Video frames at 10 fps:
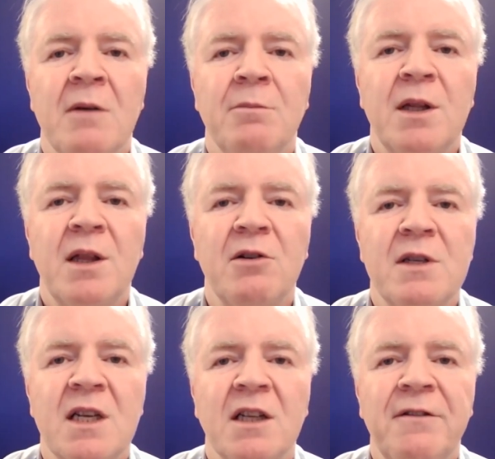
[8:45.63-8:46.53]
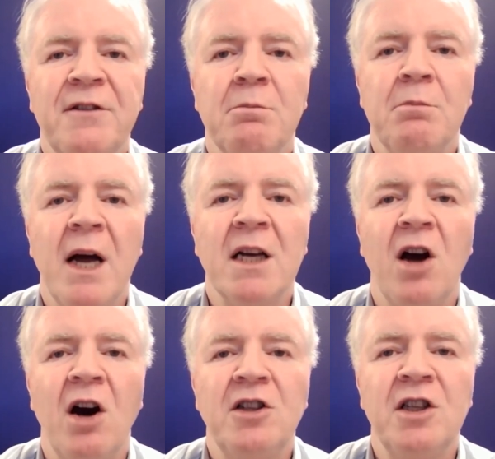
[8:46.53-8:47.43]
But there is significant
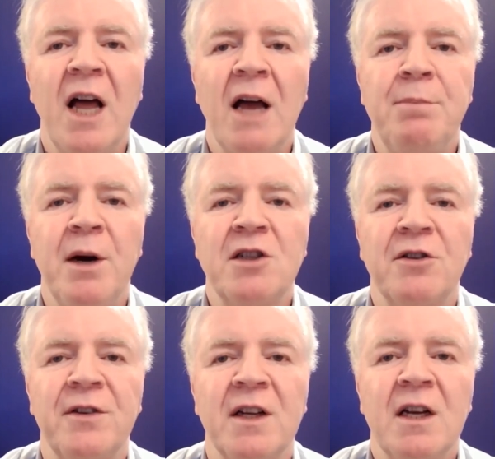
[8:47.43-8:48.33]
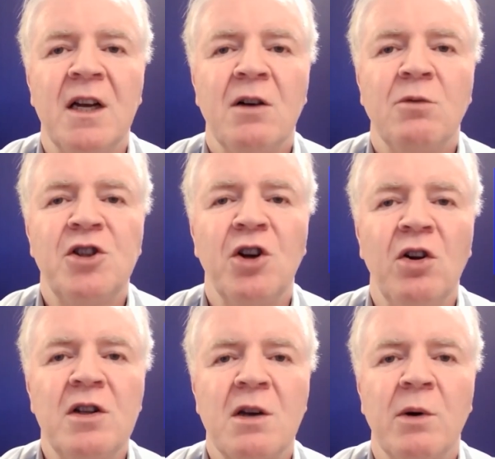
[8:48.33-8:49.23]
myocardial hypertrophy which
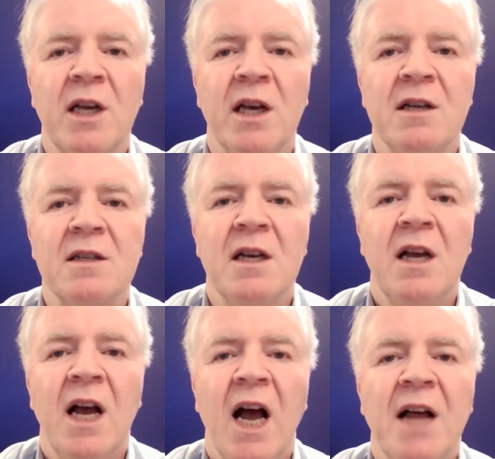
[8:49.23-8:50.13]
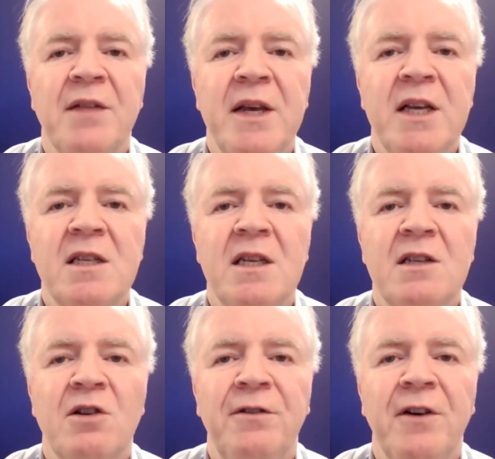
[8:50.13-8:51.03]
also occurs, and this
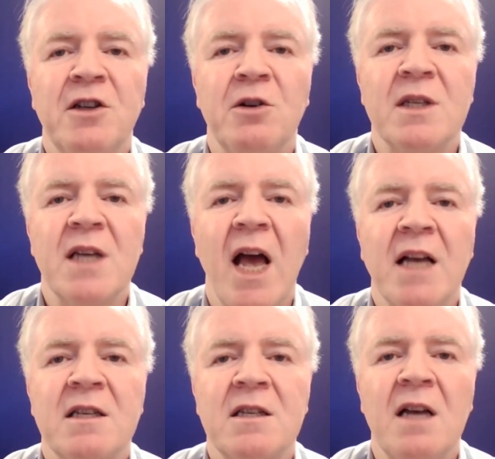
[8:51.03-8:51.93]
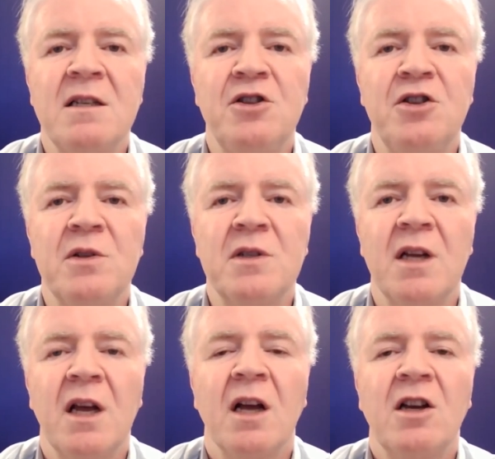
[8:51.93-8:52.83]
is referred to as
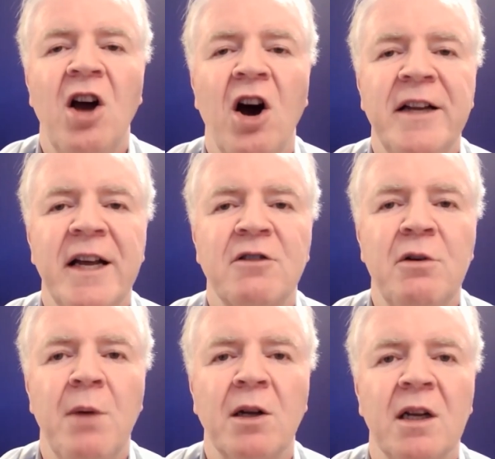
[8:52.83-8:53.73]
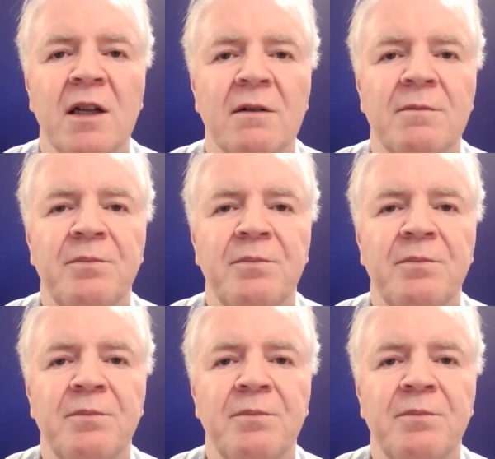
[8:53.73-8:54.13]
exercise-induced cardiac remodeling.